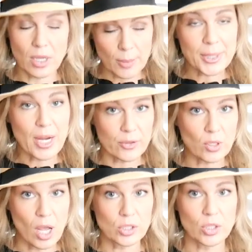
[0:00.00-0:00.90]
come in other
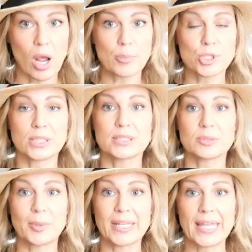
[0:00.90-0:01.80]
color options
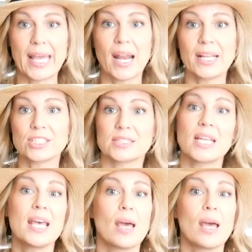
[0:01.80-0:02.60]
but again i just